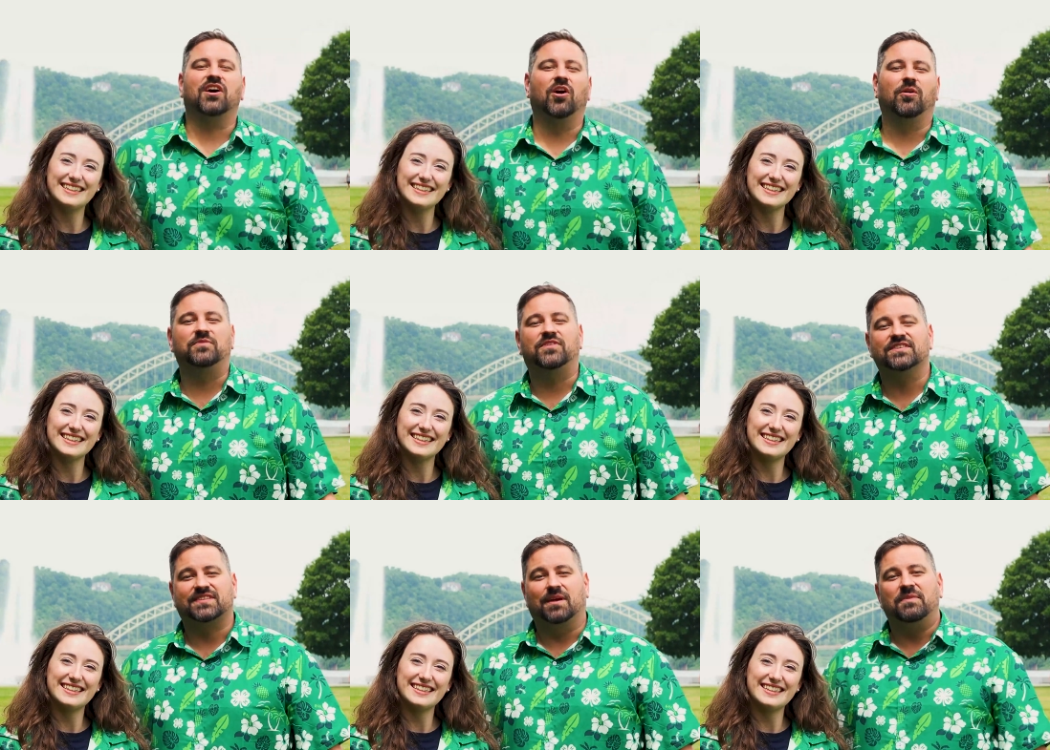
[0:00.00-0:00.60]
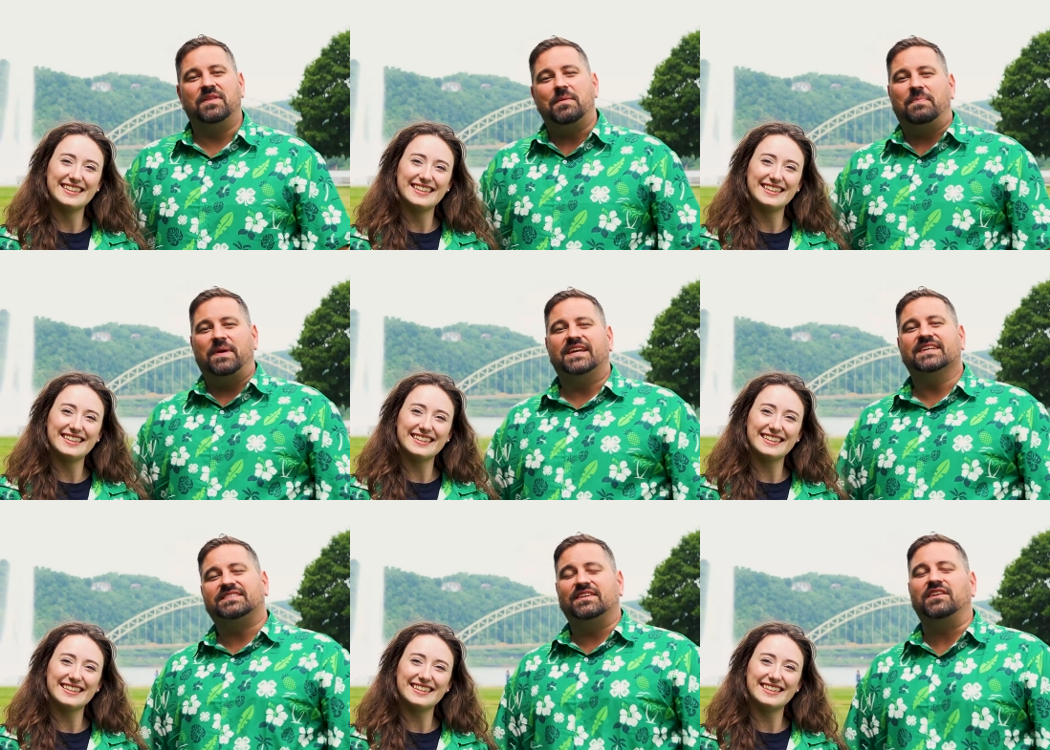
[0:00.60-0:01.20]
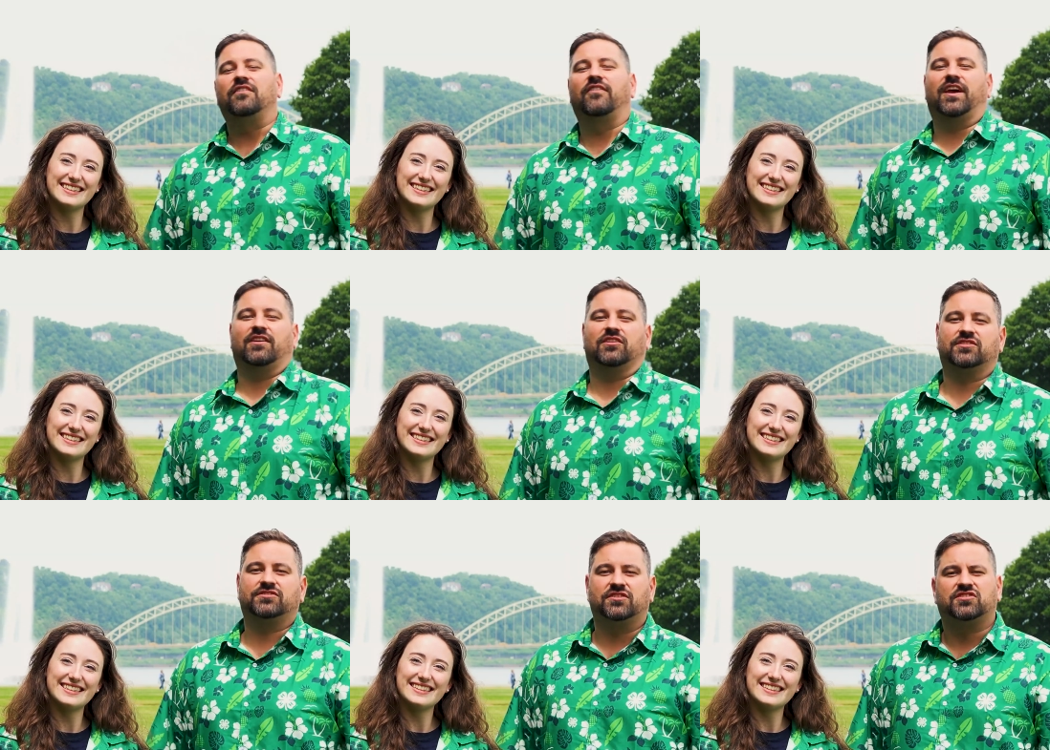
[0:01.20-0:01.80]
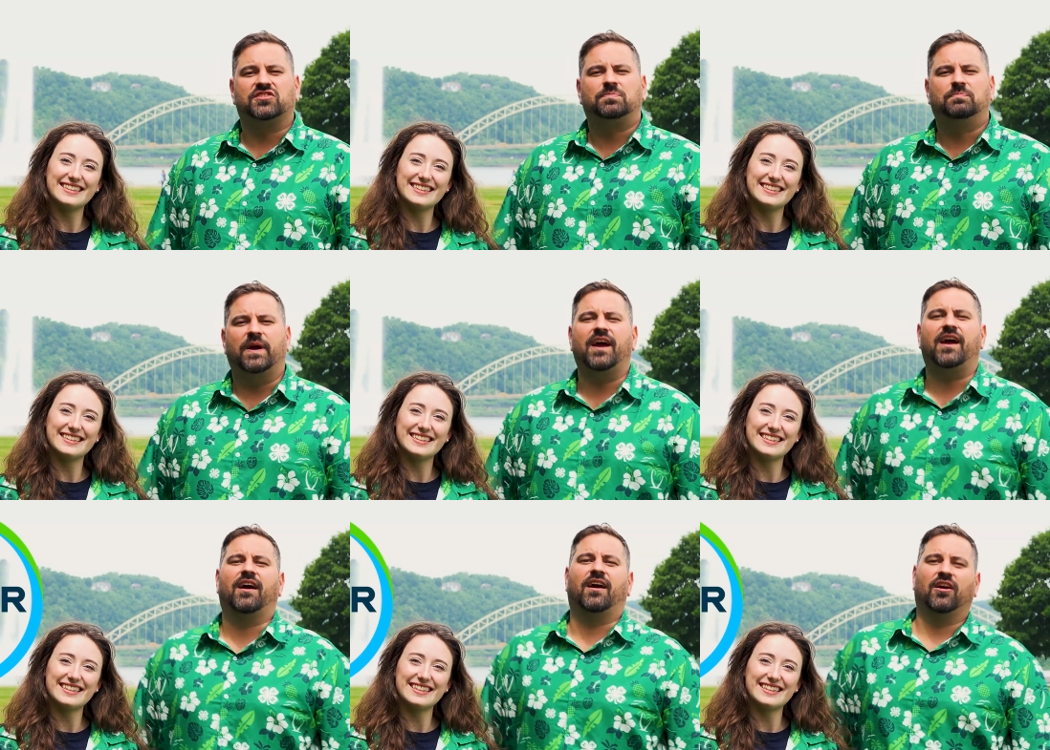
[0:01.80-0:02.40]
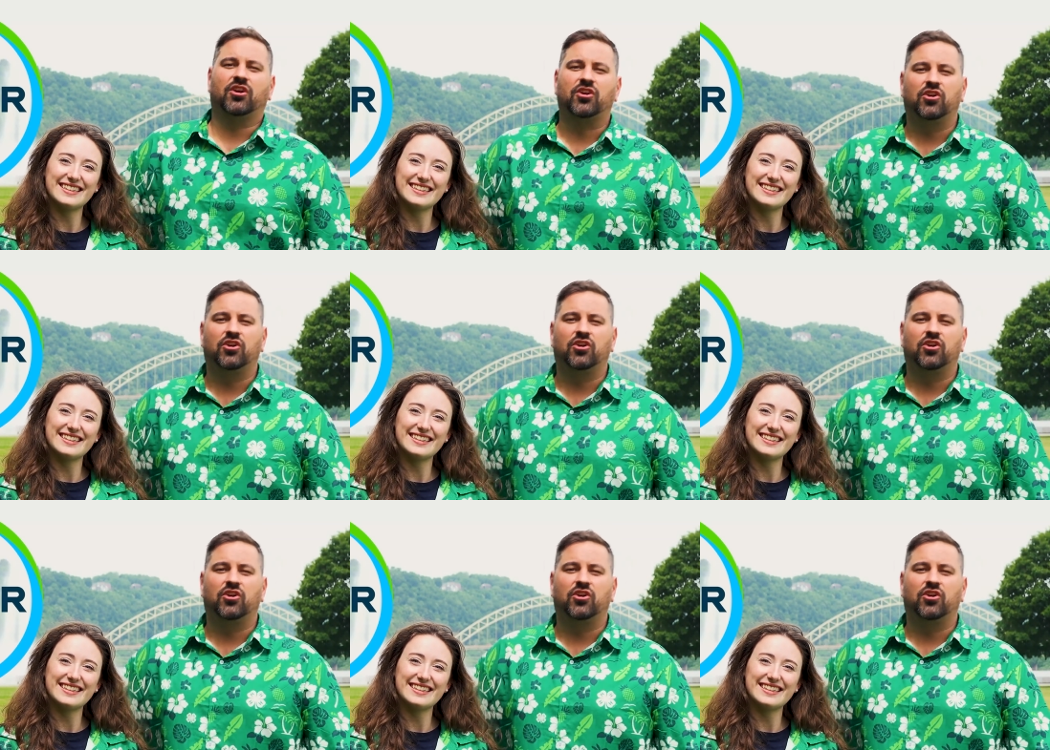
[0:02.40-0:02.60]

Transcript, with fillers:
Speaker 1: is home to some of the biggest innovators such as Bayer,